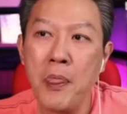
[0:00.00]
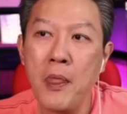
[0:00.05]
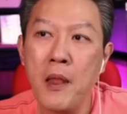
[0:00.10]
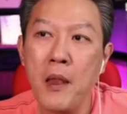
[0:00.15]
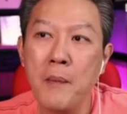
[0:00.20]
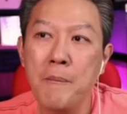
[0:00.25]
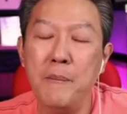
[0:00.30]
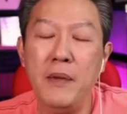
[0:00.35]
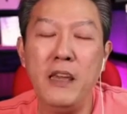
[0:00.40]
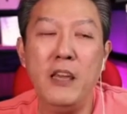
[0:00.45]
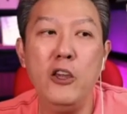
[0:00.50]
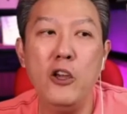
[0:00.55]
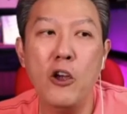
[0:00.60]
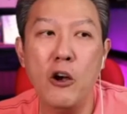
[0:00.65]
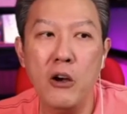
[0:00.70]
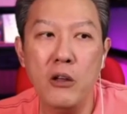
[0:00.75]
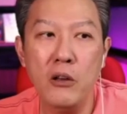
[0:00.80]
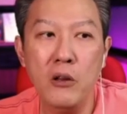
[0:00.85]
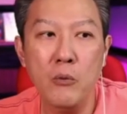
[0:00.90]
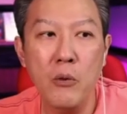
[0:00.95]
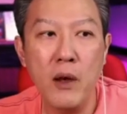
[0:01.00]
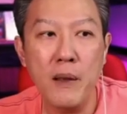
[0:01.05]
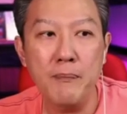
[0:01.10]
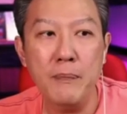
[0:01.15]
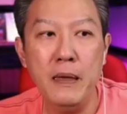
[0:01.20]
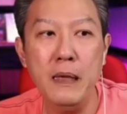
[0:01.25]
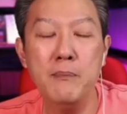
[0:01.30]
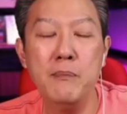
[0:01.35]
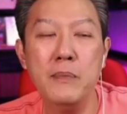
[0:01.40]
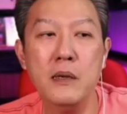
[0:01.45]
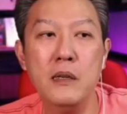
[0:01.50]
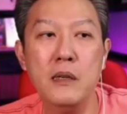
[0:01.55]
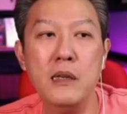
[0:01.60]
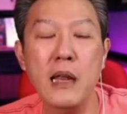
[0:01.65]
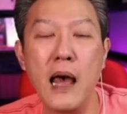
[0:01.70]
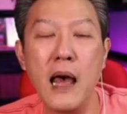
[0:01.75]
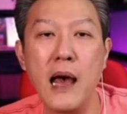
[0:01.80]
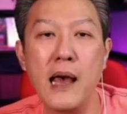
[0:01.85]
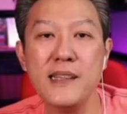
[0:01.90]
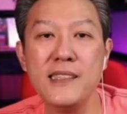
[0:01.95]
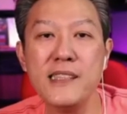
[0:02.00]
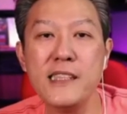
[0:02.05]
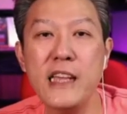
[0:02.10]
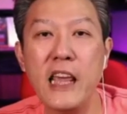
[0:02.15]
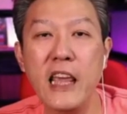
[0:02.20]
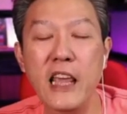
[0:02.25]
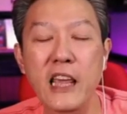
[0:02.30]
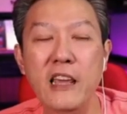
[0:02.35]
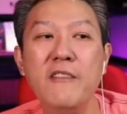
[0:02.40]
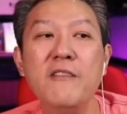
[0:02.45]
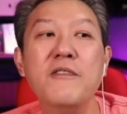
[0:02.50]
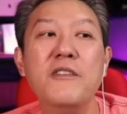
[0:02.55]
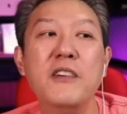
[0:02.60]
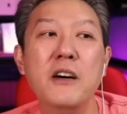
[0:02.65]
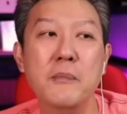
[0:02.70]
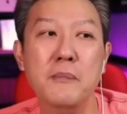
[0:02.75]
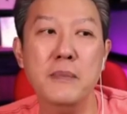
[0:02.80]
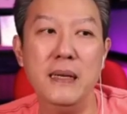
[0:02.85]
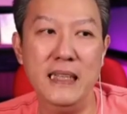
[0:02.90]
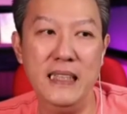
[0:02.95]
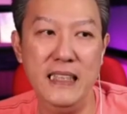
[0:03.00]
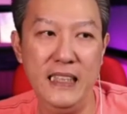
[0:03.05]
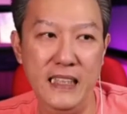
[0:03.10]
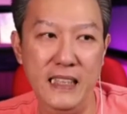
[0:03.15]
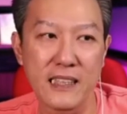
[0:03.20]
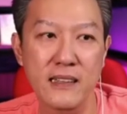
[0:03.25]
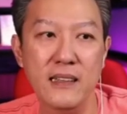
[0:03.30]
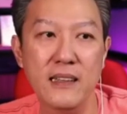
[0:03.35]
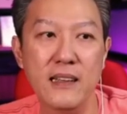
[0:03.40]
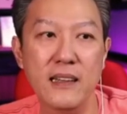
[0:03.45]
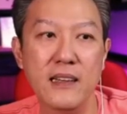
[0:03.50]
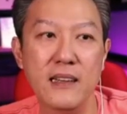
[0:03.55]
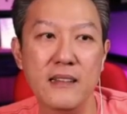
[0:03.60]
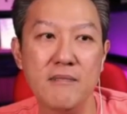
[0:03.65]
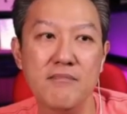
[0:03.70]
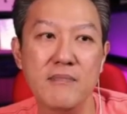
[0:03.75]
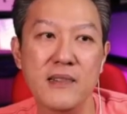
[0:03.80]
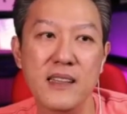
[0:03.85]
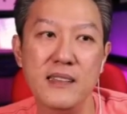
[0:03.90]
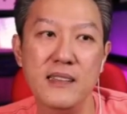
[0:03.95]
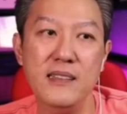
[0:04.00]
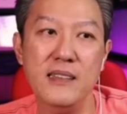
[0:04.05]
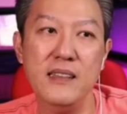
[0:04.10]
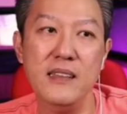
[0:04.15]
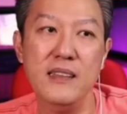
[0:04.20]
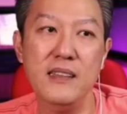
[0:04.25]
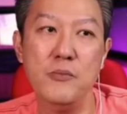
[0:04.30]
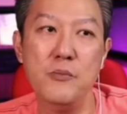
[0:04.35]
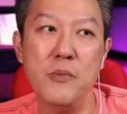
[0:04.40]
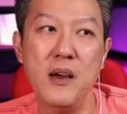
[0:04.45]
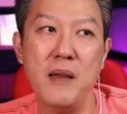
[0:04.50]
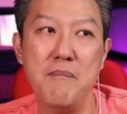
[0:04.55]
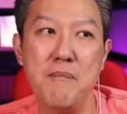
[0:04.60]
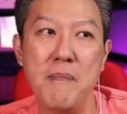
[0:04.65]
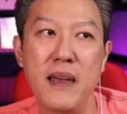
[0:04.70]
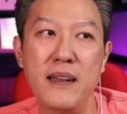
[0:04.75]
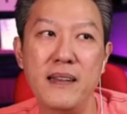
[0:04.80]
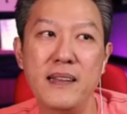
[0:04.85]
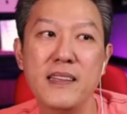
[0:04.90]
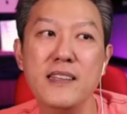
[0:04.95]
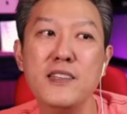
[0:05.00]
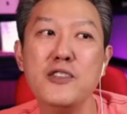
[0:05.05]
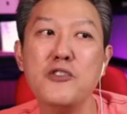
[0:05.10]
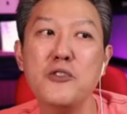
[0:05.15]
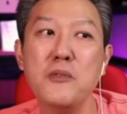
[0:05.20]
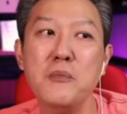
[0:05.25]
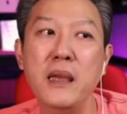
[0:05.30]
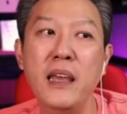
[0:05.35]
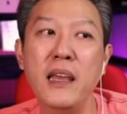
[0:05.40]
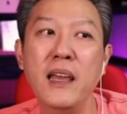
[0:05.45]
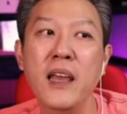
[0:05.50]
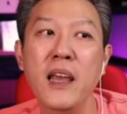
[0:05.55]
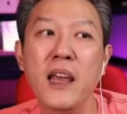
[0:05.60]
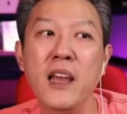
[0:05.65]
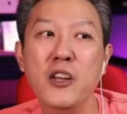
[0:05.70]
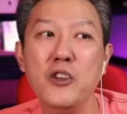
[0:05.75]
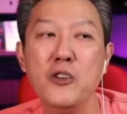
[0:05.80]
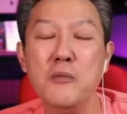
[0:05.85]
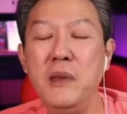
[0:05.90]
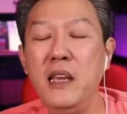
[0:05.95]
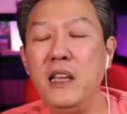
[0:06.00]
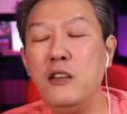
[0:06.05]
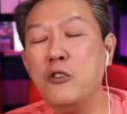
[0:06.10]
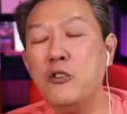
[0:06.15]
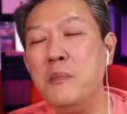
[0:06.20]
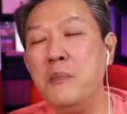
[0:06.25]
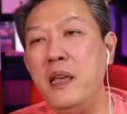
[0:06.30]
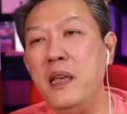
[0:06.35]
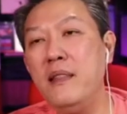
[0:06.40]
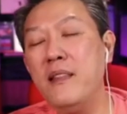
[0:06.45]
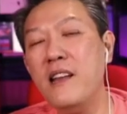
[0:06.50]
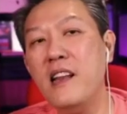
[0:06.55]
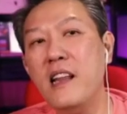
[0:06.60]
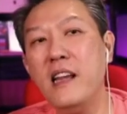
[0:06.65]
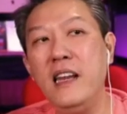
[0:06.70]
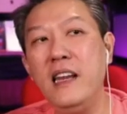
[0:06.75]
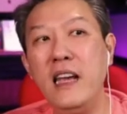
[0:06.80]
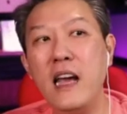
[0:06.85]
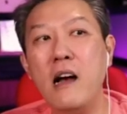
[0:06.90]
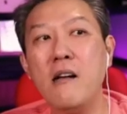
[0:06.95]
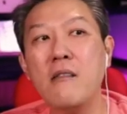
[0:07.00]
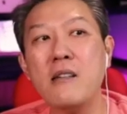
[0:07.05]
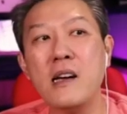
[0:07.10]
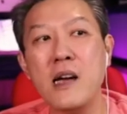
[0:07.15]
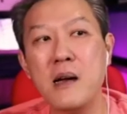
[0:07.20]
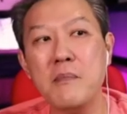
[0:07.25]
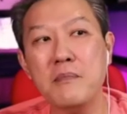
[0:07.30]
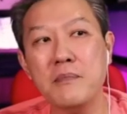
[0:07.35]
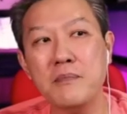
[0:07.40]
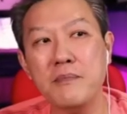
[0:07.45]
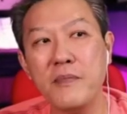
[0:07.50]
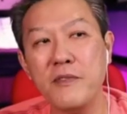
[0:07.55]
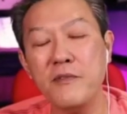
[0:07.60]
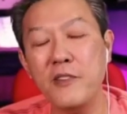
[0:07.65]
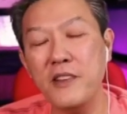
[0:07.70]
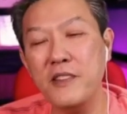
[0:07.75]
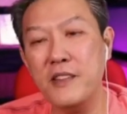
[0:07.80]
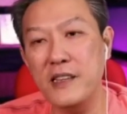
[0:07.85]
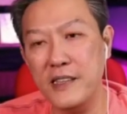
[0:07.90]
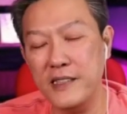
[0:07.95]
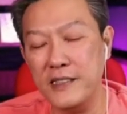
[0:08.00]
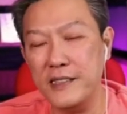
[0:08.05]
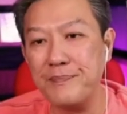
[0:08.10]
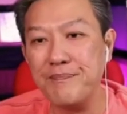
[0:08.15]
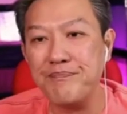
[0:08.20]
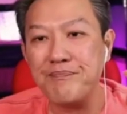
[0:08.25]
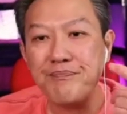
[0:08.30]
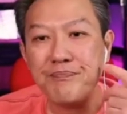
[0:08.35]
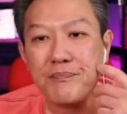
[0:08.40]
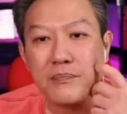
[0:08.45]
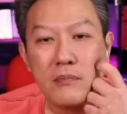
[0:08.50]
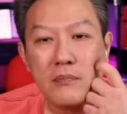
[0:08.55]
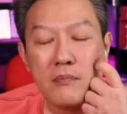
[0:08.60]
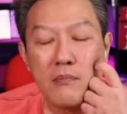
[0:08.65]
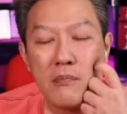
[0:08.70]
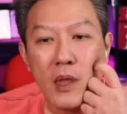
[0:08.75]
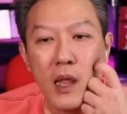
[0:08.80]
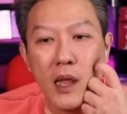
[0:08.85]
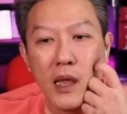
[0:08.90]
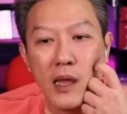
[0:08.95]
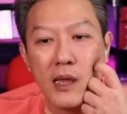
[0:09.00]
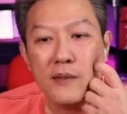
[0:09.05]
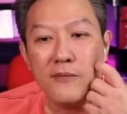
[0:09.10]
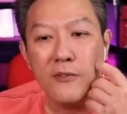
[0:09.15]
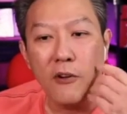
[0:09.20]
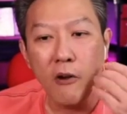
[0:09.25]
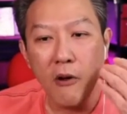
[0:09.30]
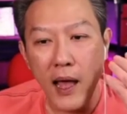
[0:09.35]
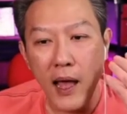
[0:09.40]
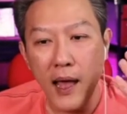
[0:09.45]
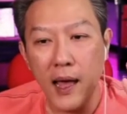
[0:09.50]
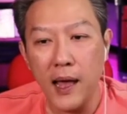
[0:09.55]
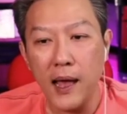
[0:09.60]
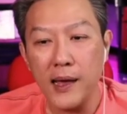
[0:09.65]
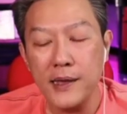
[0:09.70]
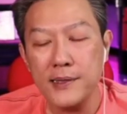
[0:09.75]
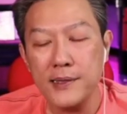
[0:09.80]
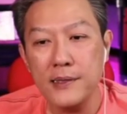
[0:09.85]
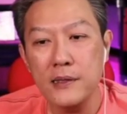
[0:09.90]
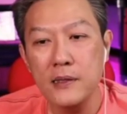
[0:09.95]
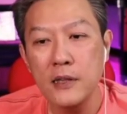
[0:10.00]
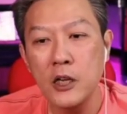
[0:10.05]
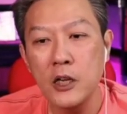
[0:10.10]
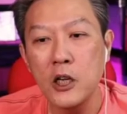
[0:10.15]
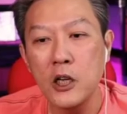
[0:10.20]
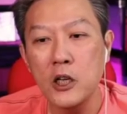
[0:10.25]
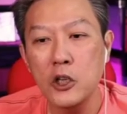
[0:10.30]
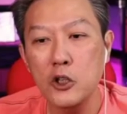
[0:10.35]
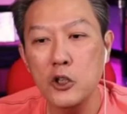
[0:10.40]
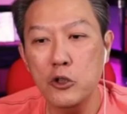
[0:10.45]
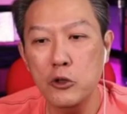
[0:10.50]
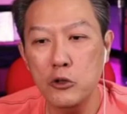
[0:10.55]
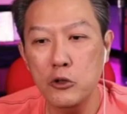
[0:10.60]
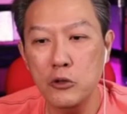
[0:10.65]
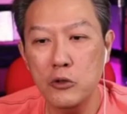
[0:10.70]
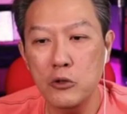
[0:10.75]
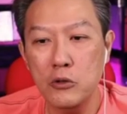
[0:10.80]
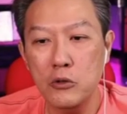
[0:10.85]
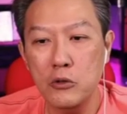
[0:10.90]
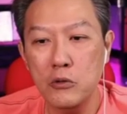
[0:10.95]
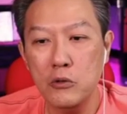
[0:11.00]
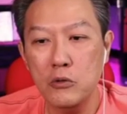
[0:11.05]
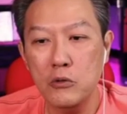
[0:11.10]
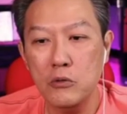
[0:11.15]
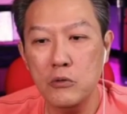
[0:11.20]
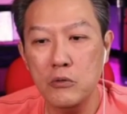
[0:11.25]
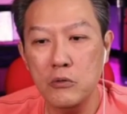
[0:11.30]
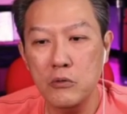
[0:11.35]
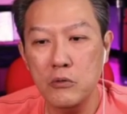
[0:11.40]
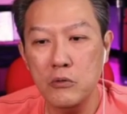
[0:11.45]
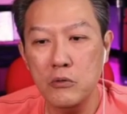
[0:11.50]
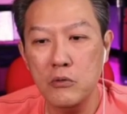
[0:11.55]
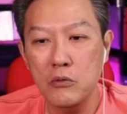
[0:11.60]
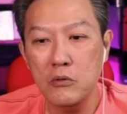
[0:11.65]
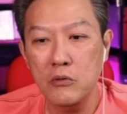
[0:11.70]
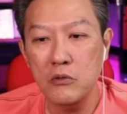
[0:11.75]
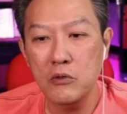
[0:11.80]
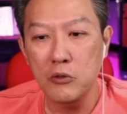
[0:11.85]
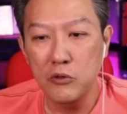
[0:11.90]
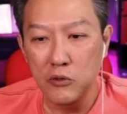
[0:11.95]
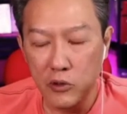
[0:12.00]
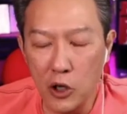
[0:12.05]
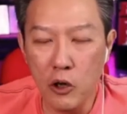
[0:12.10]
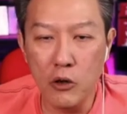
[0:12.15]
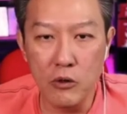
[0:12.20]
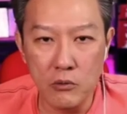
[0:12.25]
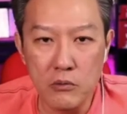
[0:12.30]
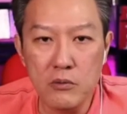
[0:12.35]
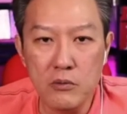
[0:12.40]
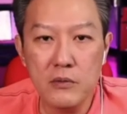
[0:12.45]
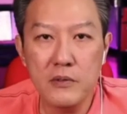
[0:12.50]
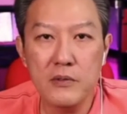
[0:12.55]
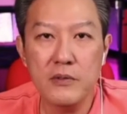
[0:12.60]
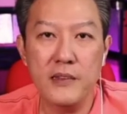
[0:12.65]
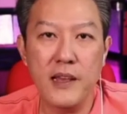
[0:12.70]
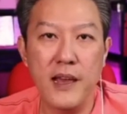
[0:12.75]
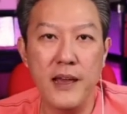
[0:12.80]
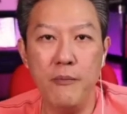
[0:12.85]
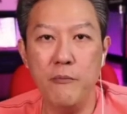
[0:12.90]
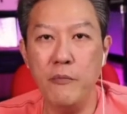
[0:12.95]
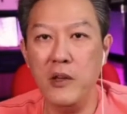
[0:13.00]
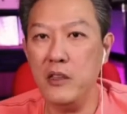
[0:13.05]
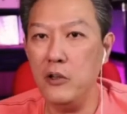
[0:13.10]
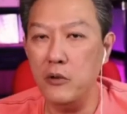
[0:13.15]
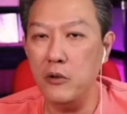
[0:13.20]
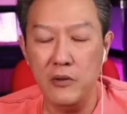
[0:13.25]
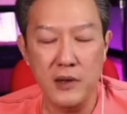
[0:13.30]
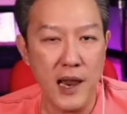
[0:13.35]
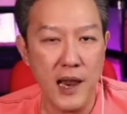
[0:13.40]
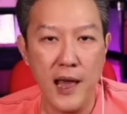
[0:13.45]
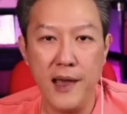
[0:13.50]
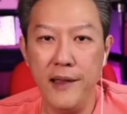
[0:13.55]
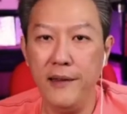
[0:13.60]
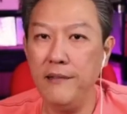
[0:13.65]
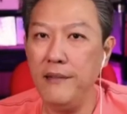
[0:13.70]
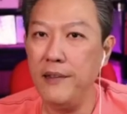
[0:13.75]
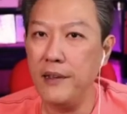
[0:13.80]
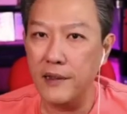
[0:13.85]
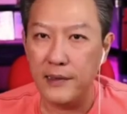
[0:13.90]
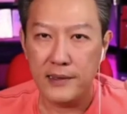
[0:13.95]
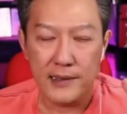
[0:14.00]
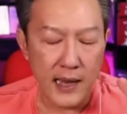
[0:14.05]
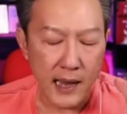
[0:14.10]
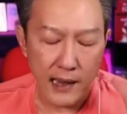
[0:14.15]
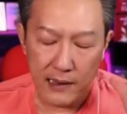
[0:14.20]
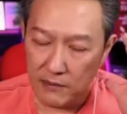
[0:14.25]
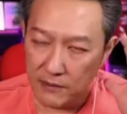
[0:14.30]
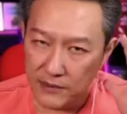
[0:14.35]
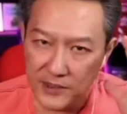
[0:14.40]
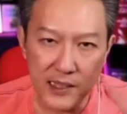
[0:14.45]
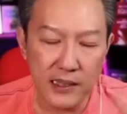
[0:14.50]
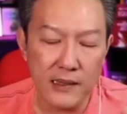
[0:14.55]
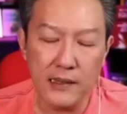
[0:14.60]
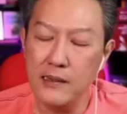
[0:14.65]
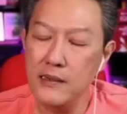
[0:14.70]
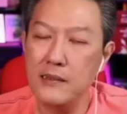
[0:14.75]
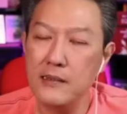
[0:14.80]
beyond what people are saying verbally. This is what matters to me. To me, the learning outcome for this is for us to know that when you lie, there are a ton of signals